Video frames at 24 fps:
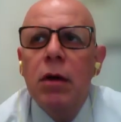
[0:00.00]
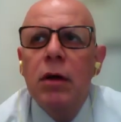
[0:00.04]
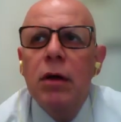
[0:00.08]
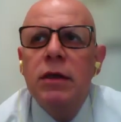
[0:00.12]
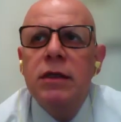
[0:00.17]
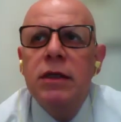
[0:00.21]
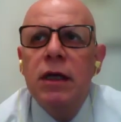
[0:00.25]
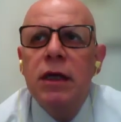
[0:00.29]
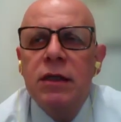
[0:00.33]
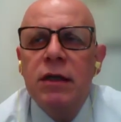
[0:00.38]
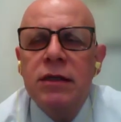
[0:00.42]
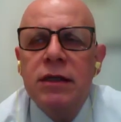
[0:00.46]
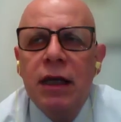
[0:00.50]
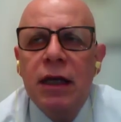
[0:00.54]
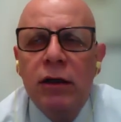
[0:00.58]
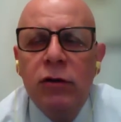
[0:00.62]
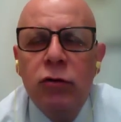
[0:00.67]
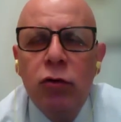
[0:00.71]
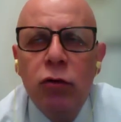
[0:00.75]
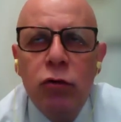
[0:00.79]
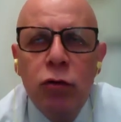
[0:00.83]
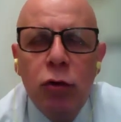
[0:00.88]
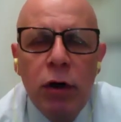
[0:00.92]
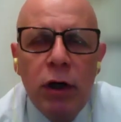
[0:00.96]
the
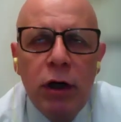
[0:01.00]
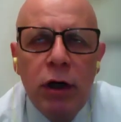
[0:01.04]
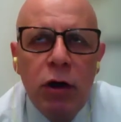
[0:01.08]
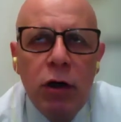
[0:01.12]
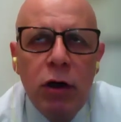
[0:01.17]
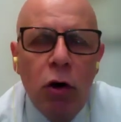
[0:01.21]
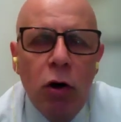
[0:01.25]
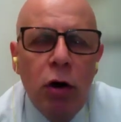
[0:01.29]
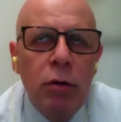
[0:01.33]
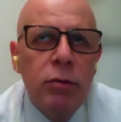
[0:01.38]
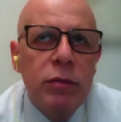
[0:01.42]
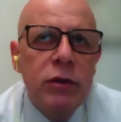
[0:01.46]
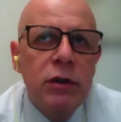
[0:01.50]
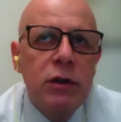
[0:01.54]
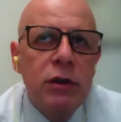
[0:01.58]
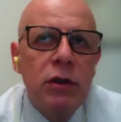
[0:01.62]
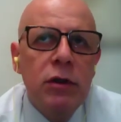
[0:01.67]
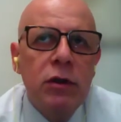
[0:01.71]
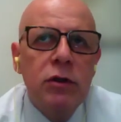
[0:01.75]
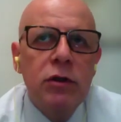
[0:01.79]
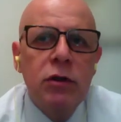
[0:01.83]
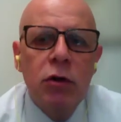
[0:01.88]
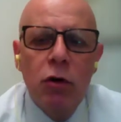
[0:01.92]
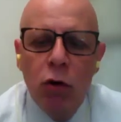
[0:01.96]
statutory norms,
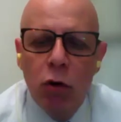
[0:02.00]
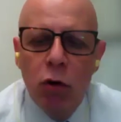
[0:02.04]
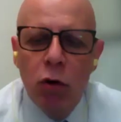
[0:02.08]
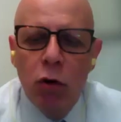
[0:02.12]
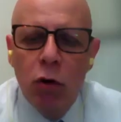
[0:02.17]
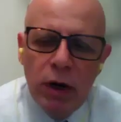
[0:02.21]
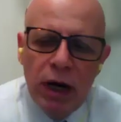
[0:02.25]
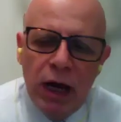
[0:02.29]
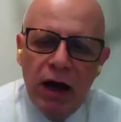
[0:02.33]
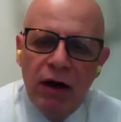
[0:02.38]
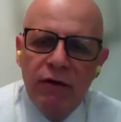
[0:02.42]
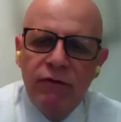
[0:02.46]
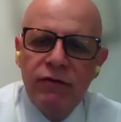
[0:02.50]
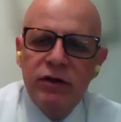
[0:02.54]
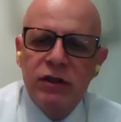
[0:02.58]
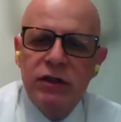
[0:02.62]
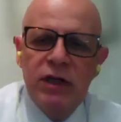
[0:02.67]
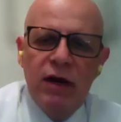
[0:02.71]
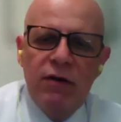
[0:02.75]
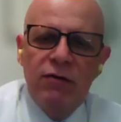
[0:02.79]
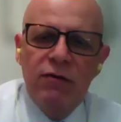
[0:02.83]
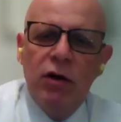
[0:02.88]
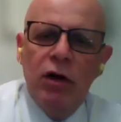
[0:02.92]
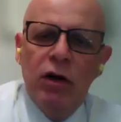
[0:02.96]
so we have
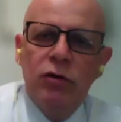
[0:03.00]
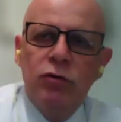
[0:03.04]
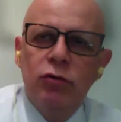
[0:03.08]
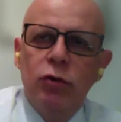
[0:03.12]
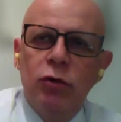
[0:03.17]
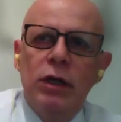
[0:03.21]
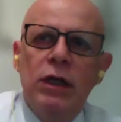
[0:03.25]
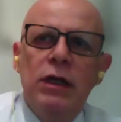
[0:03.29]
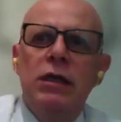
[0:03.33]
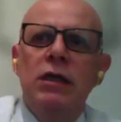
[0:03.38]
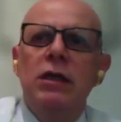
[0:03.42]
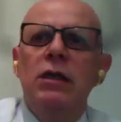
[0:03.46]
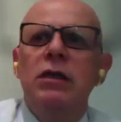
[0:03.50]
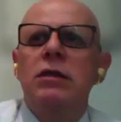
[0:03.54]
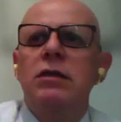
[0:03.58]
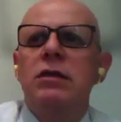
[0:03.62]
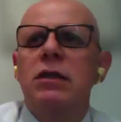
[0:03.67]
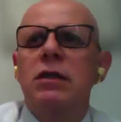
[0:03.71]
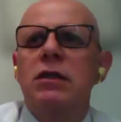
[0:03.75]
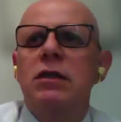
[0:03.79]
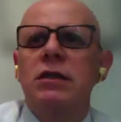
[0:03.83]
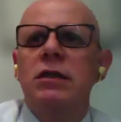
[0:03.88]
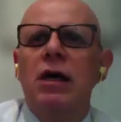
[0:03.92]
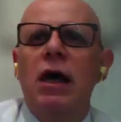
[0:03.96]
several treaties
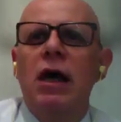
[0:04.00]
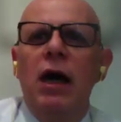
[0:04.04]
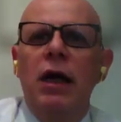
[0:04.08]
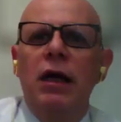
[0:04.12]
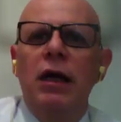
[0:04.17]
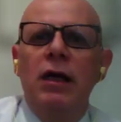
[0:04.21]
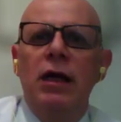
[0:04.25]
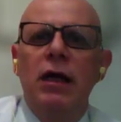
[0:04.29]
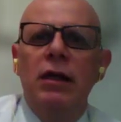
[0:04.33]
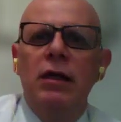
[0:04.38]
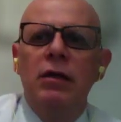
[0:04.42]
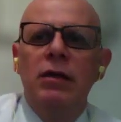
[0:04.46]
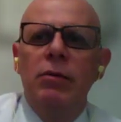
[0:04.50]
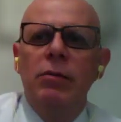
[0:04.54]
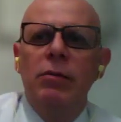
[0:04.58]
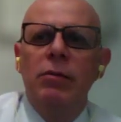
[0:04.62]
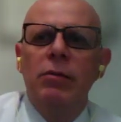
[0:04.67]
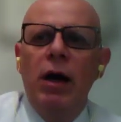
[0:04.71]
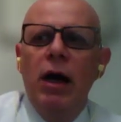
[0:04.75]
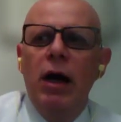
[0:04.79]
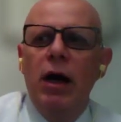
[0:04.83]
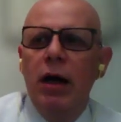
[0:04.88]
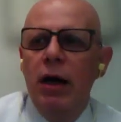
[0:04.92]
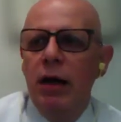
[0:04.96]
signed
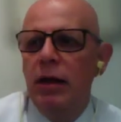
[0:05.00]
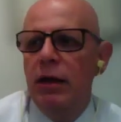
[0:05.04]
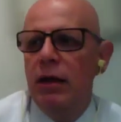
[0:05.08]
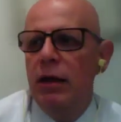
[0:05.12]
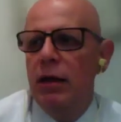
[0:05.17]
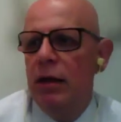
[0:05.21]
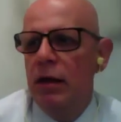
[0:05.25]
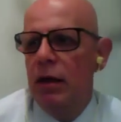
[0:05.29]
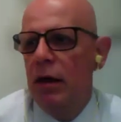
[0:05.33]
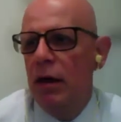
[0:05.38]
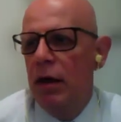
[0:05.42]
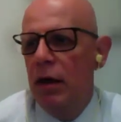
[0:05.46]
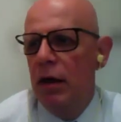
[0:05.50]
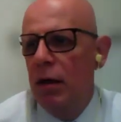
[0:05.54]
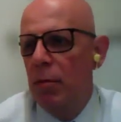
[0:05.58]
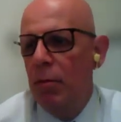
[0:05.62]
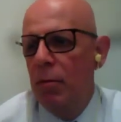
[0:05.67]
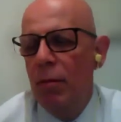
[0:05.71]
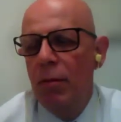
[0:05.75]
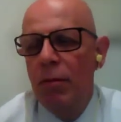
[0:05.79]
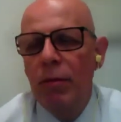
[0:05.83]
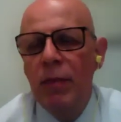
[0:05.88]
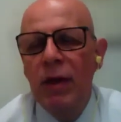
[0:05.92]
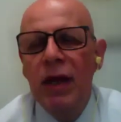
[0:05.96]
by
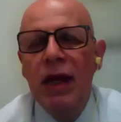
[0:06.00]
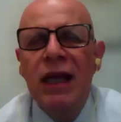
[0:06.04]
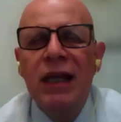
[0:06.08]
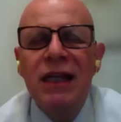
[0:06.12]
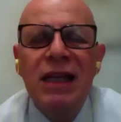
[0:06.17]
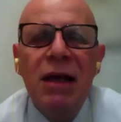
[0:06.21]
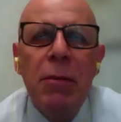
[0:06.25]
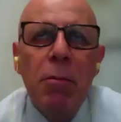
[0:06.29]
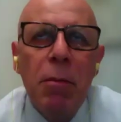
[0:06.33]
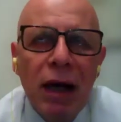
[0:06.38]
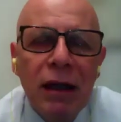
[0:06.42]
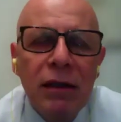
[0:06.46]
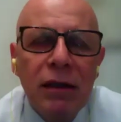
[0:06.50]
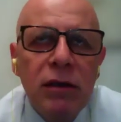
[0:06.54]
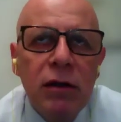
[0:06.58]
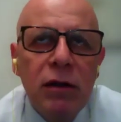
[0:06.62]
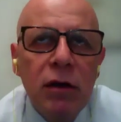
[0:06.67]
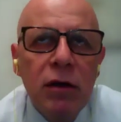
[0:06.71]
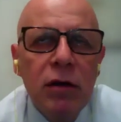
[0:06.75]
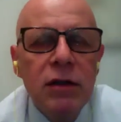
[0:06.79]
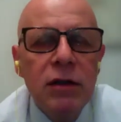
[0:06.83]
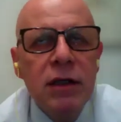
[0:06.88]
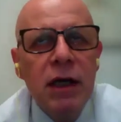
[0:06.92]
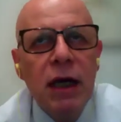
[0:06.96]
in a
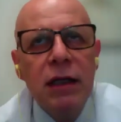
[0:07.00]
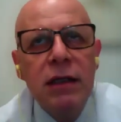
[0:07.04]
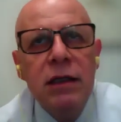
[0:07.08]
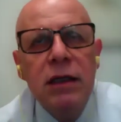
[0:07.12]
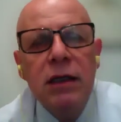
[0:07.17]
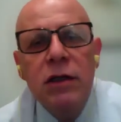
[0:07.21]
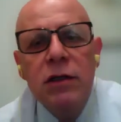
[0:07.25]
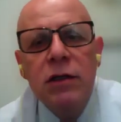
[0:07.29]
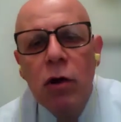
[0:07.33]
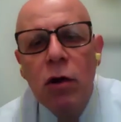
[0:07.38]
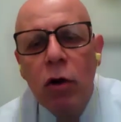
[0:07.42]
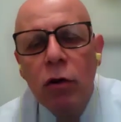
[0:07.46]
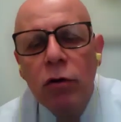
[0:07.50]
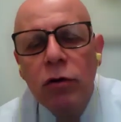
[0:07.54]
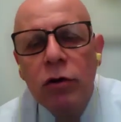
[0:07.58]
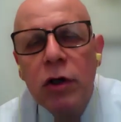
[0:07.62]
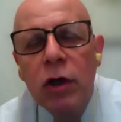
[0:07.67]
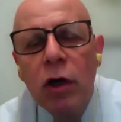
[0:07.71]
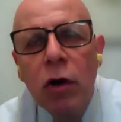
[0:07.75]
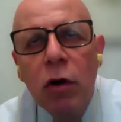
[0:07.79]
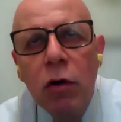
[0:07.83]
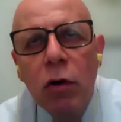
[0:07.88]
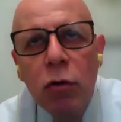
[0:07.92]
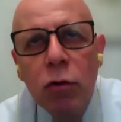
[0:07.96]
matter that is not
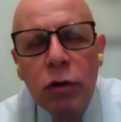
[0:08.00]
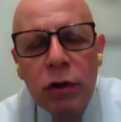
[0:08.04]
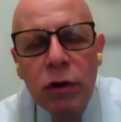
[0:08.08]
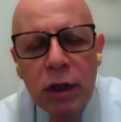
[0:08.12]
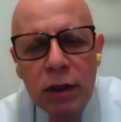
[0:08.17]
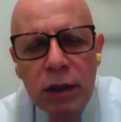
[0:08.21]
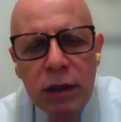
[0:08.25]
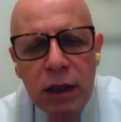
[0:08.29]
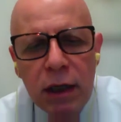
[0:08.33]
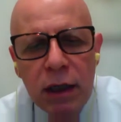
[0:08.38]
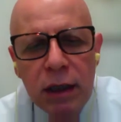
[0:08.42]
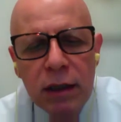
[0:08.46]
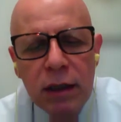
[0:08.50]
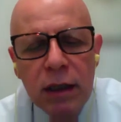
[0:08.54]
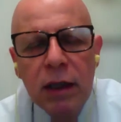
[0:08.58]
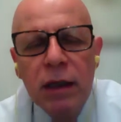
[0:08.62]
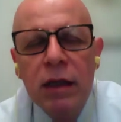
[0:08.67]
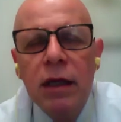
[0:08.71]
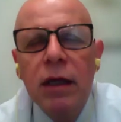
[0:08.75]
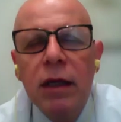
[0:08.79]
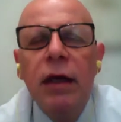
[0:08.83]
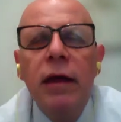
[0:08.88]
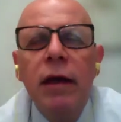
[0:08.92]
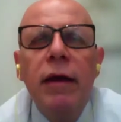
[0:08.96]
included
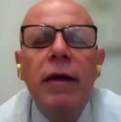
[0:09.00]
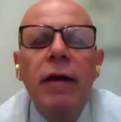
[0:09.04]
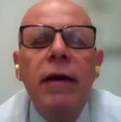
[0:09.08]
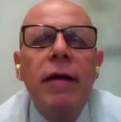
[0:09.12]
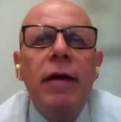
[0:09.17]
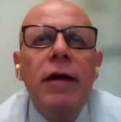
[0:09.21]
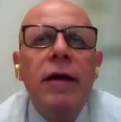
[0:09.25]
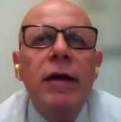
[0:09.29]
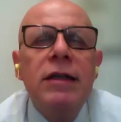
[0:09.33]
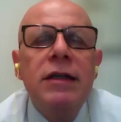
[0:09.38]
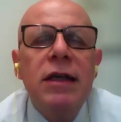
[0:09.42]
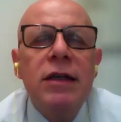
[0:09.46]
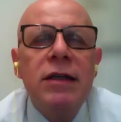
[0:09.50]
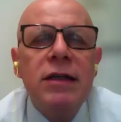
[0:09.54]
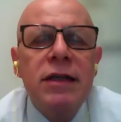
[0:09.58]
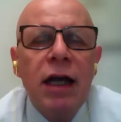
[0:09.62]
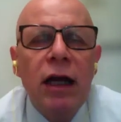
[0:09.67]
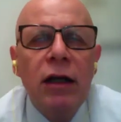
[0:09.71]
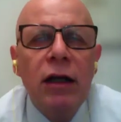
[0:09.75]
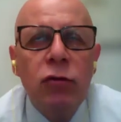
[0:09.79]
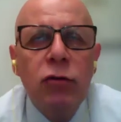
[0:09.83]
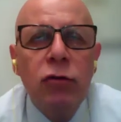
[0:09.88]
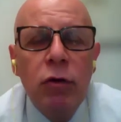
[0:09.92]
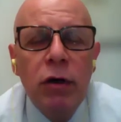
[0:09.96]
in the
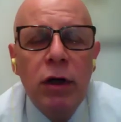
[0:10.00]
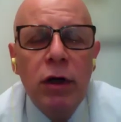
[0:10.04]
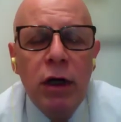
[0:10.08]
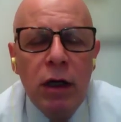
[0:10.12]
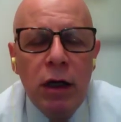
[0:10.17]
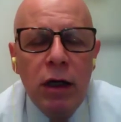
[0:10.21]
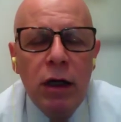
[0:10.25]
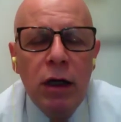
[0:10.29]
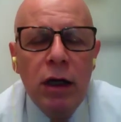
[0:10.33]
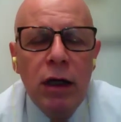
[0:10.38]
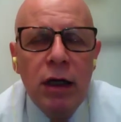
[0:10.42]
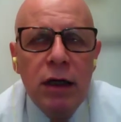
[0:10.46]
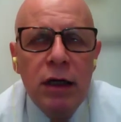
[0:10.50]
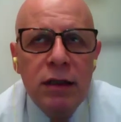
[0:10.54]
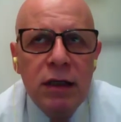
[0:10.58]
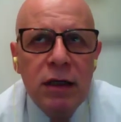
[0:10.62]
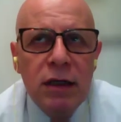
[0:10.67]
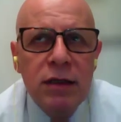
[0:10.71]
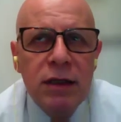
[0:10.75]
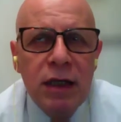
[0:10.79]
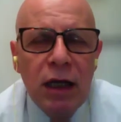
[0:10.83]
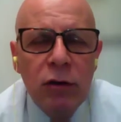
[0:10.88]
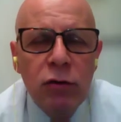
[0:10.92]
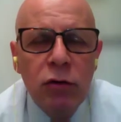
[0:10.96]

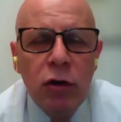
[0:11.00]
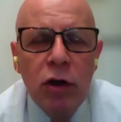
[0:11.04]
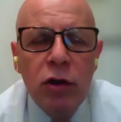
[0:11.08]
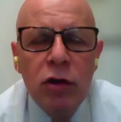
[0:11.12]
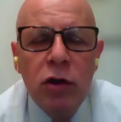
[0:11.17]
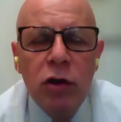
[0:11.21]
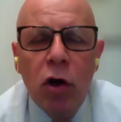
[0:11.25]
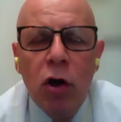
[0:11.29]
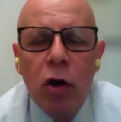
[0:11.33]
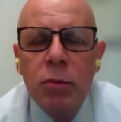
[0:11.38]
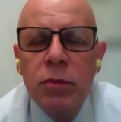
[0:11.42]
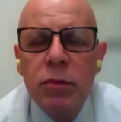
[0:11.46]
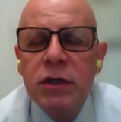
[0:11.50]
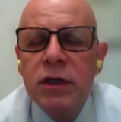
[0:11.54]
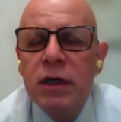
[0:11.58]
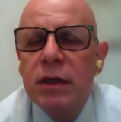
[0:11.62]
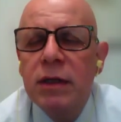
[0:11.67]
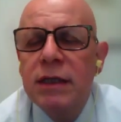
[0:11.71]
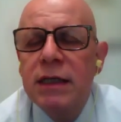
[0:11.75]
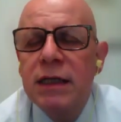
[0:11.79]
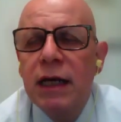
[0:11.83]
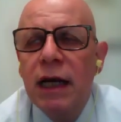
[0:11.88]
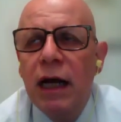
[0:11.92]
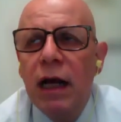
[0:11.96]
statutory norms
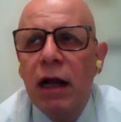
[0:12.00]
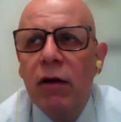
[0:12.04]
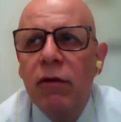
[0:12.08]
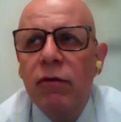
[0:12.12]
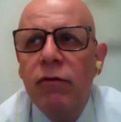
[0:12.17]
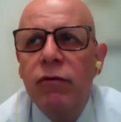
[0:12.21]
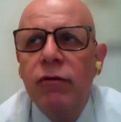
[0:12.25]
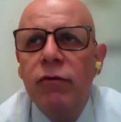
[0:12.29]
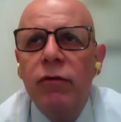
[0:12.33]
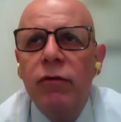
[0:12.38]
itself,